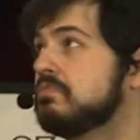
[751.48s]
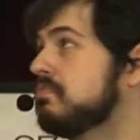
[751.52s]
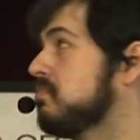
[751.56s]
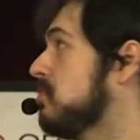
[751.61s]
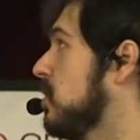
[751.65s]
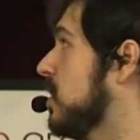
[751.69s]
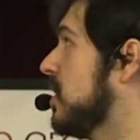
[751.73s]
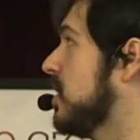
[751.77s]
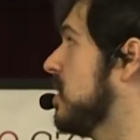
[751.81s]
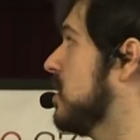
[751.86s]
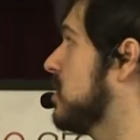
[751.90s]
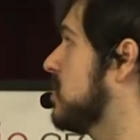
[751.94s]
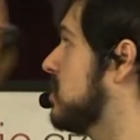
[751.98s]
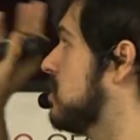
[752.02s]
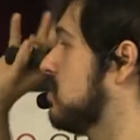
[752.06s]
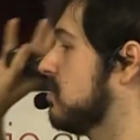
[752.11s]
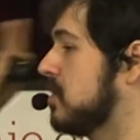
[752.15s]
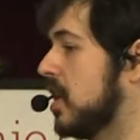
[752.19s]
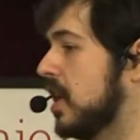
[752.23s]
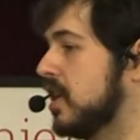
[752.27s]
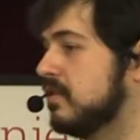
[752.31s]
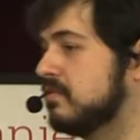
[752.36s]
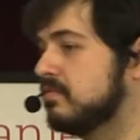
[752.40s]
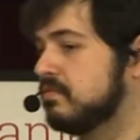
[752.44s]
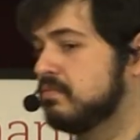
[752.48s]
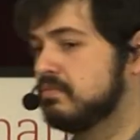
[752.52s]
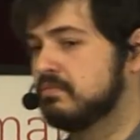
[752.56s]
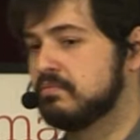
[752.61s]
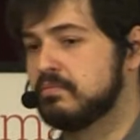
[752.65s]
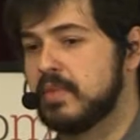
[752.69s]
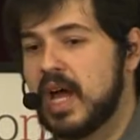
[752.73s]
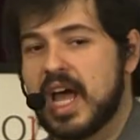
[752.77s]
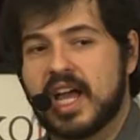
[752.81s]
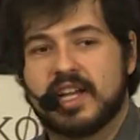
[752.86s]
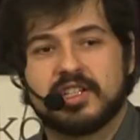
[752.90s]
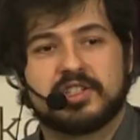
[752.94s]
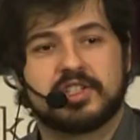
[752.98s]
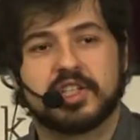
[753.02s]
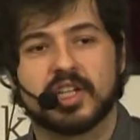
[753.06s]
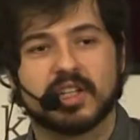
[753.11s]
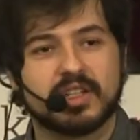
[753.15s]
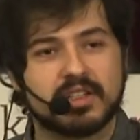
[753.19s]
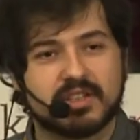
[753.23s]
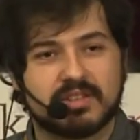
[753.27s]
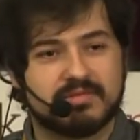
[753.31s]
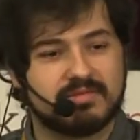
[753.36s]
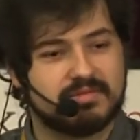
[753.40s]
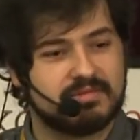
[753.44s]
with this kind of magic
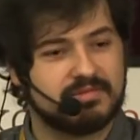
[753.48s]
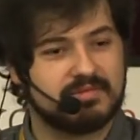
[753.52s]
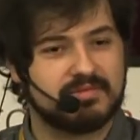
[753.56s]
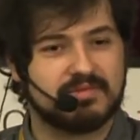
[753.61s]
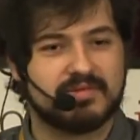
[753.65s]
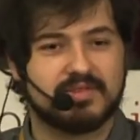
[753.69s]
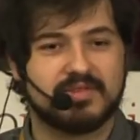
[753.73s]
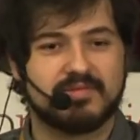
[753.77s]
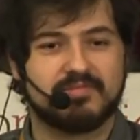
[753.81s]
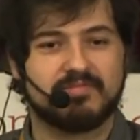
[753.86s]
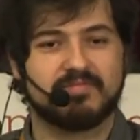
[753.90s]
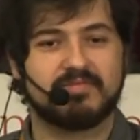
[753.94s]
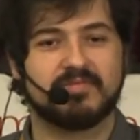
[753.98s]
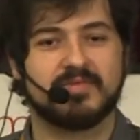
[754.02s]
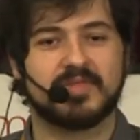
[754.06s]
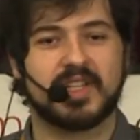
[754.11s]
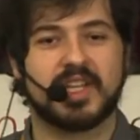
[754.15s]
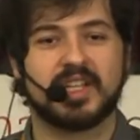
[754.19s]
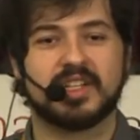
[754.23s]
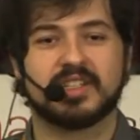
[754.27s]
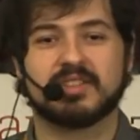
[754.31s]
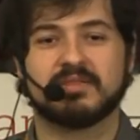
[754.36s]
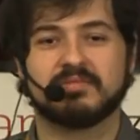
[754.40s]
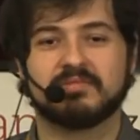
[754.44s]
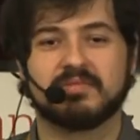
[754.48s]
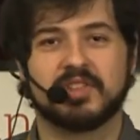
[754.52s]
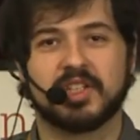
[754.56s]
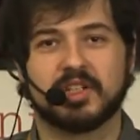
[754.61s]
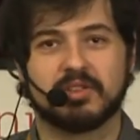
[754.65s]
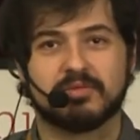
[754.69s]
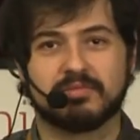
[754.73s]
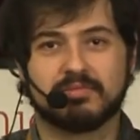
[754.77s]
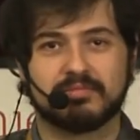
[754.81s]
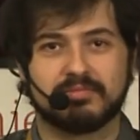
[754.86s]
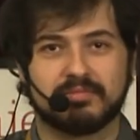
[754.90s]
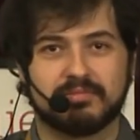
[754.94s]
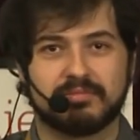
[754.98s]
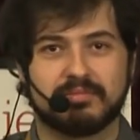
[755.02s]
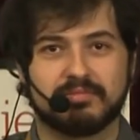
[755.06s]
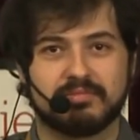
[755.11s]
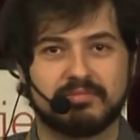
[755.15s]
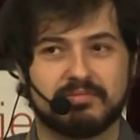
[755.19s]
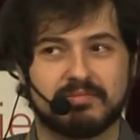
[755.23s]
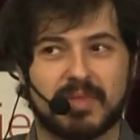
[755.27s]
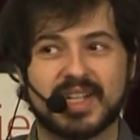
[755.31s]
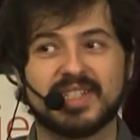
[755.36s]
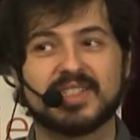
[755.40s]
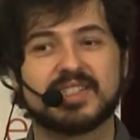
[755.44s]
data
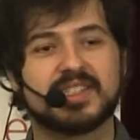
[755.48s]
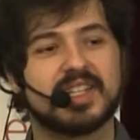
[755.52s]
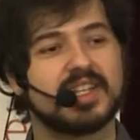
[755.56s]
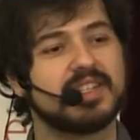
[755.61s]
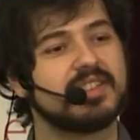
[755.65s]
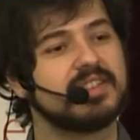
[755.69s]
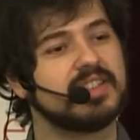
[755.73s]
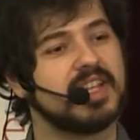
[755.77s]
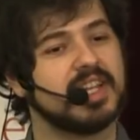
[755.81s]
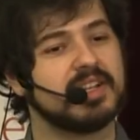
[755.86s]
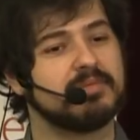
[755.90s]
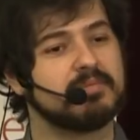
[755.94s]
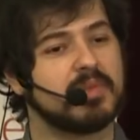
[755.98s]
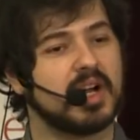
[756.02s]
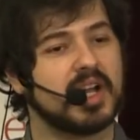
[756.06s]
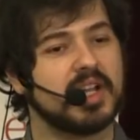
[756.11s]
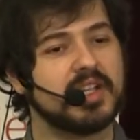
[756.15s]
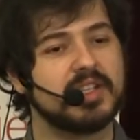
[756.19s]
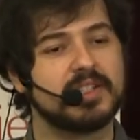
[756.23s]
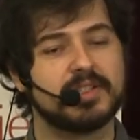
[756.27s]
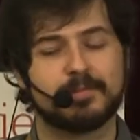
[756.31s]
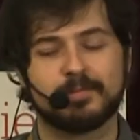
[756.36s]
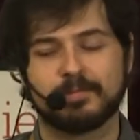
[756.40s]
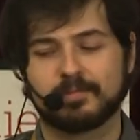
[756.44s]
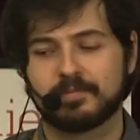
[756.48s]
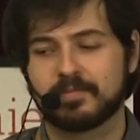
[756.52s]
mindset in mind.